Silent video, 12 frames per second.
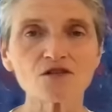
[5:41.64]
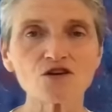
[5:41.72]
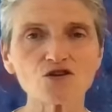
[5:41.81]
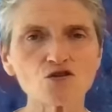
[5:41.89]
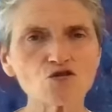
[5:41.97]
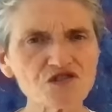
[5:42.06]

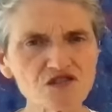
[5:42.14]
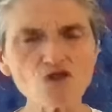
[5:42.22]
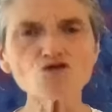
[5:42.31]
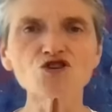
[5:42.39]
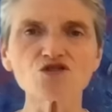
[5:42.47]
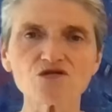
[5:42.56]
that your
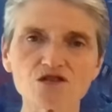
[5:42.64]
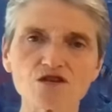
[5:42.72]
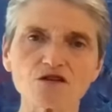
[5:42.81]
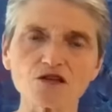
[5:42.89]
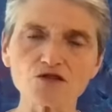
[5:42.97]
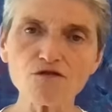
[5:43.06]
social
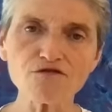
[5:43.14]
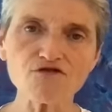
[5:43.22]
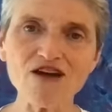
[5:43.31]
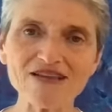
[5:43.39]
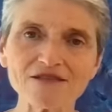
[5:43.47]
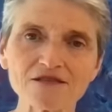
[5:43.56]
circle, your
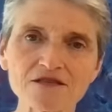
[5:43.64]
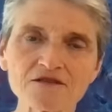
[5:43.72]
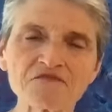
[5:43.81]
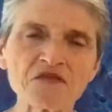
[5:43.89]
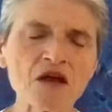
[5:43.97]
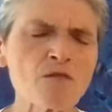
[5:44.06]

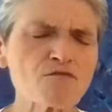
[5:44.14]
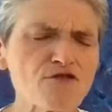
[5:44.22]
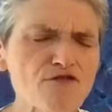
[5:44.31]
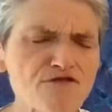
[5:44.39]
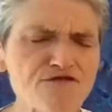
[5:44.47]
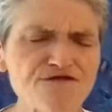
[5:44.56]
friends,
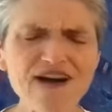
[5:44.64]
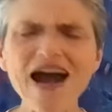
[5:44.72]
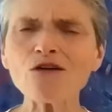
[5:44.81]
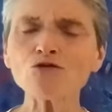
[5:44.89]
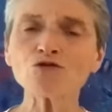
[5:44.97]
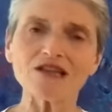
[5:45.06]

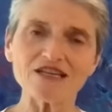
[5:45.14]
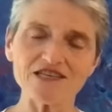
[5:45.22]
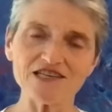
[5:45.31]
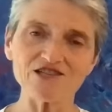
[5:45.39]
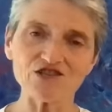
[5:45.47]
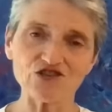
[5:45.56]
profoundly
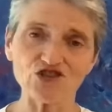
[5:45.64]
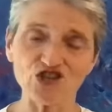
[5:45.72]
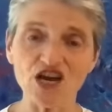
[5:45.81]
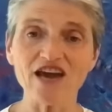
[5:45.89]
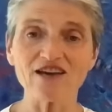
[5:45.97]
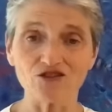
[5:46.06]
needs to
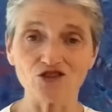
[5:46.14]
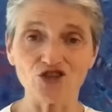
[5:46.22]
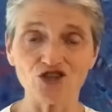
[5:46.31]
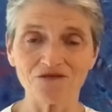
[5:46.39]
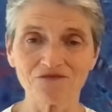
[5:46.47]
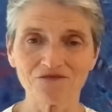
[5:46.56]

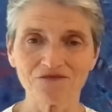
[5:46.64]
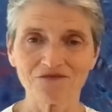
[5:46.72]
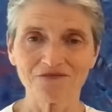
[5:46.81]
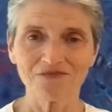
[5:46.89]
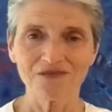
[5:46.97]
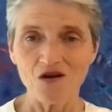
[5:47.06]
change
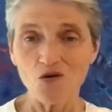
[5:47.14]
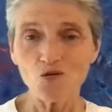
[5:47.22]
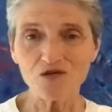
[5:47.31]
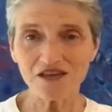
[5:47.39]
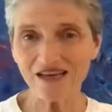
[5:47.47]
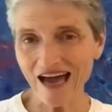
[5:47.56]

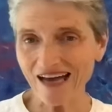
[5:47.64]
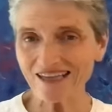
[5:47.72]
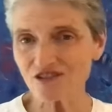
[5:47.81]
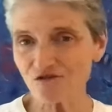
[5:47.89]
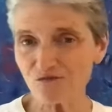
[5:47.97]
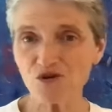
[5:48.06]
with the
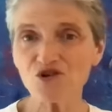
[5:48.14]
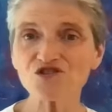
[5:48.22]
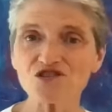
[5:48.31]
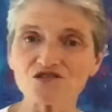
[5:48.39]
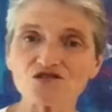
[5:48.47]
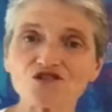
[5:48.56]
kind of
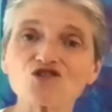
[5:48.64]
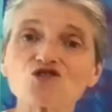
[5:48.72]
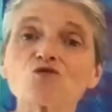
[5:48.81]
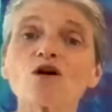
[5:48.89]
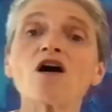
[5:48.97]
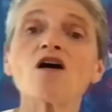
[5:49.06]
person that
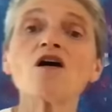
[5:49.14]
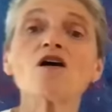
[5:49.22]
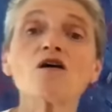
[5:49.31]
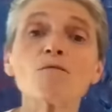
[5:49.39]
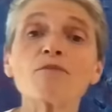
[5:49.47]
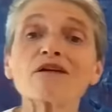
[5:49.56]
you
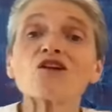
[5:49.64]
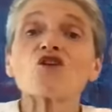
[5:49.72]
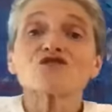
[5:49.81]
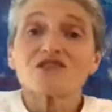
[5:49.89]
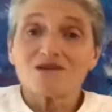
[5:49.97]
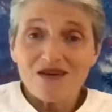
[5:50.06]
are
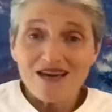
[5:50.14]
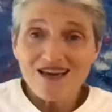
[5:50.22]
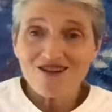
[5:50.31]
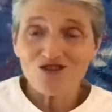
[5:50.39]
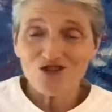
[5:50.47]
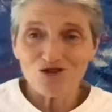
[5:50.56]
blossoming
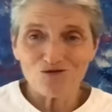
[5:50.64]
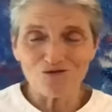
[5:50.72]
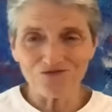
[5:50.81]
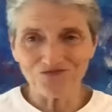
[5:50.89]
into.